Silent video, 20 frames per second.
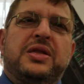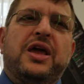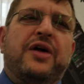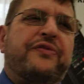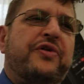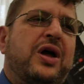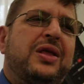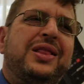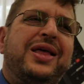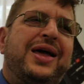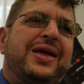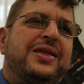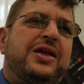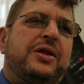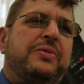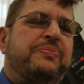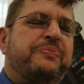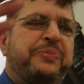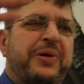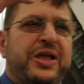Never. I landed
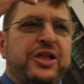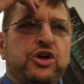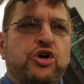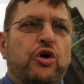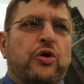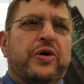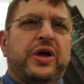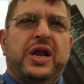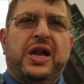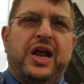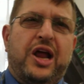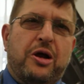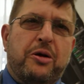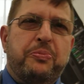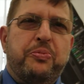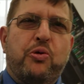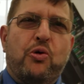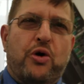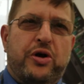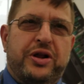at Ben Gurion
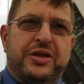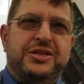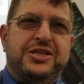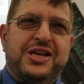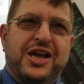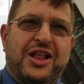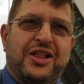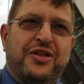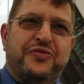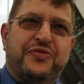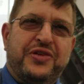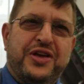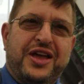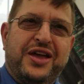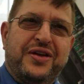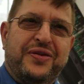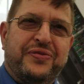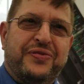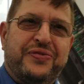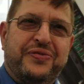Airport in Tel Aviv. In
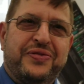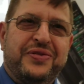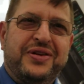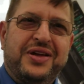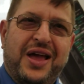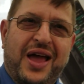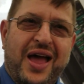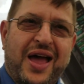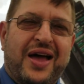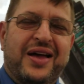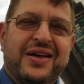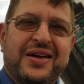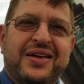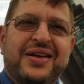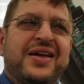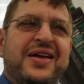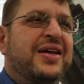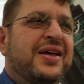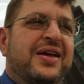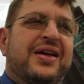Tel Aviv. Yeah.
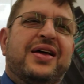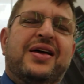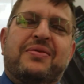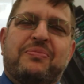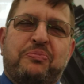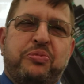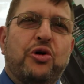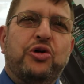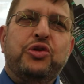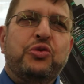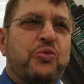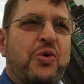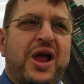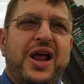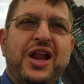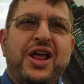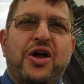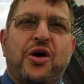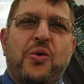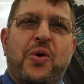Pulled the
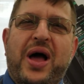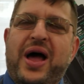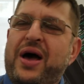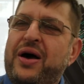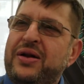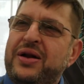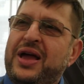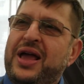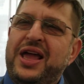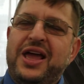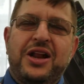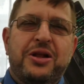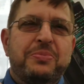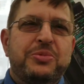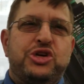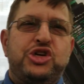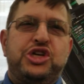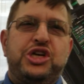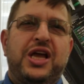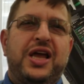radio out. I hit a
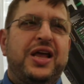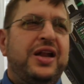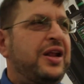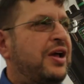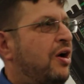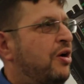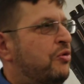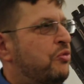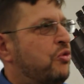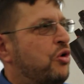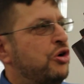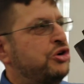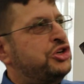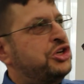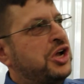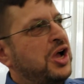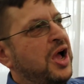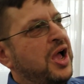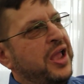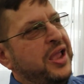machine on Rosh
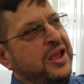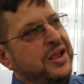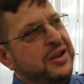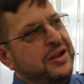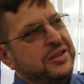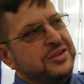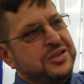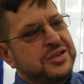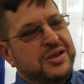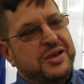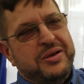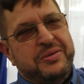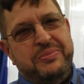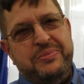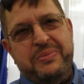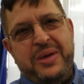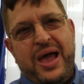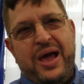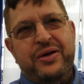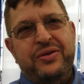Chaim. It's a
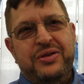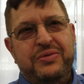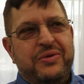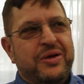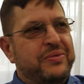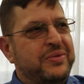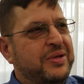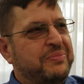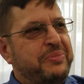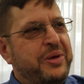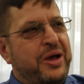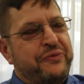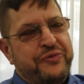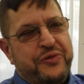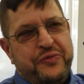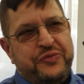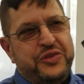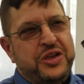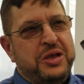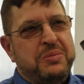mountain about
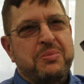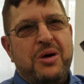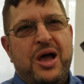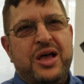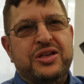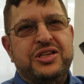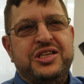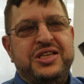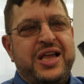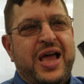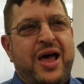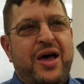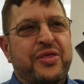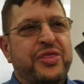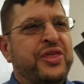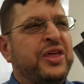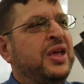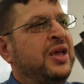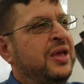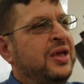15 miles south.
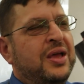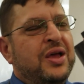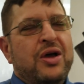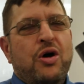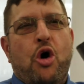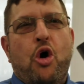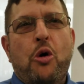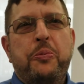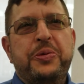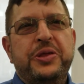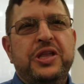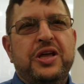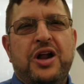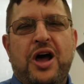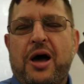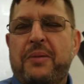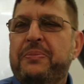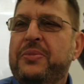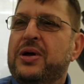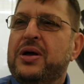Opened it
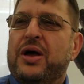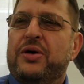up.